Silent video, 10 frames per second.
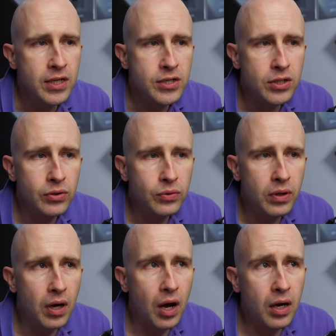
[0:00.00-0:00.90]

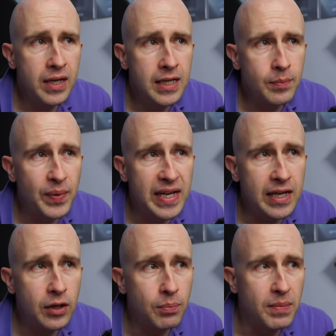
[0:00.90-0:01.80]
So I,
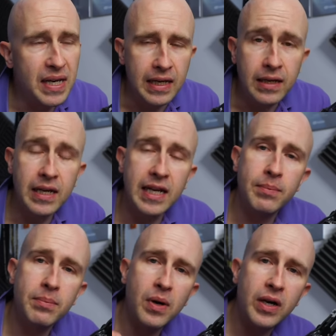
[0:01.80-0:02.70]
being me,
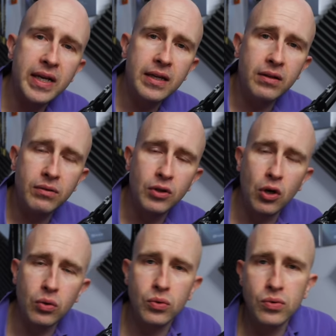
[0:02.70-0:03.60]
in my
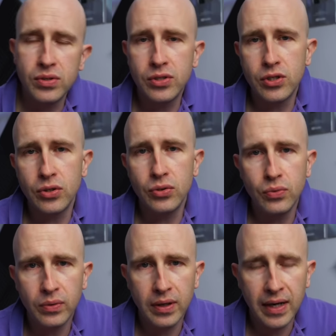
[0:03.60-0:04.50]
goals
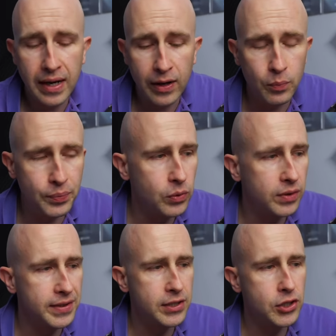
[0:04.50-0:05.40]
to help
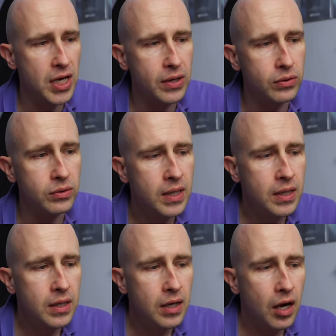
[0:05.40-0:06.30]
you on this channel,
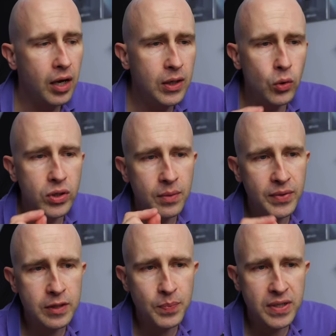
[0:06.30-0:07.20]
I looked
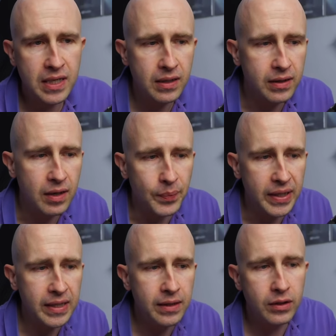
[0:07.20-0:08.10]
up this particular
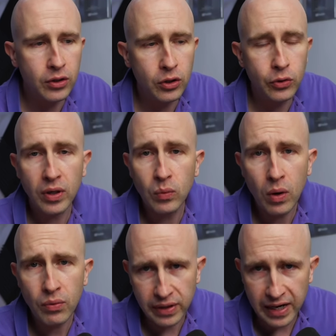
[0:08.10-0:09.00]
company, who I
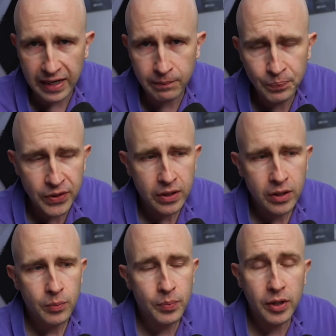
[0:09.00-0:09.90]
won't name,
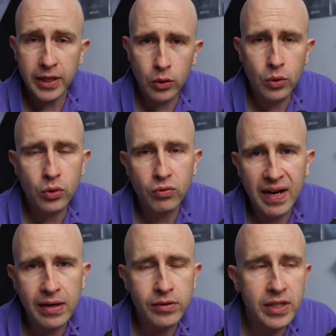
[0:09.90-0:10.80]
but I Googled
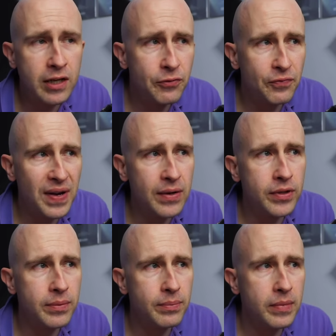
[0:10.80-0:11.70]
around and I
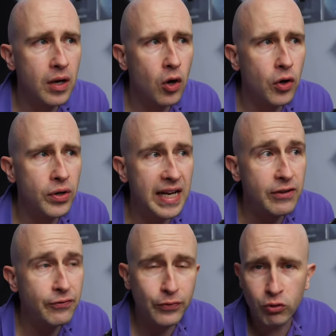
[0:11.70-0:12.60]
found them on
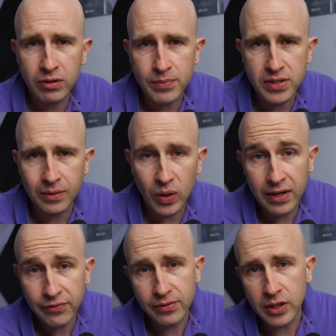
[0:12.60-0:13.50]
a forum
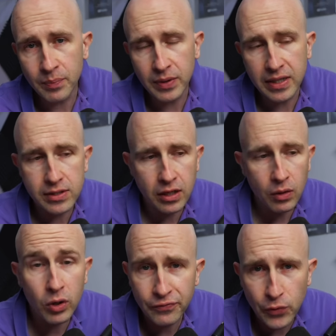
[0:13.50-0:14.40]
somewhere from a couple of years
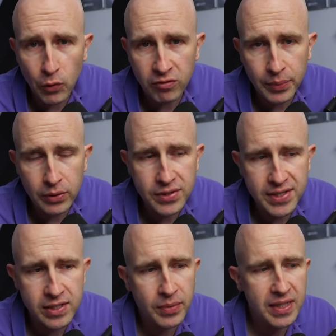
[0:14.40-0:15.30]
ago. On a forum
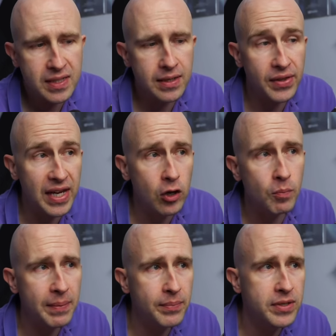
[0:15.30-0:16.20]
post, somebody said they are
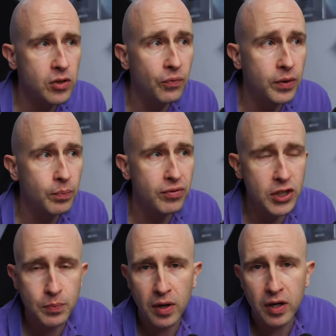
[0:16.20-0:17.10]
members of the
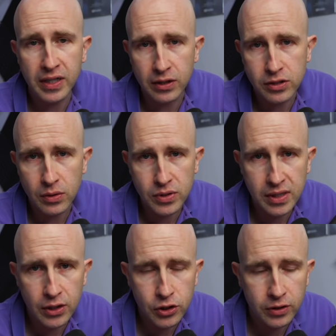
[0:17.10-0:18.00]
British Parking
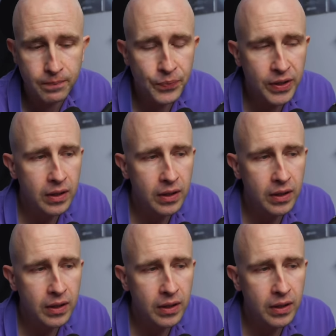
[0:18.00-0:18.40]
Association.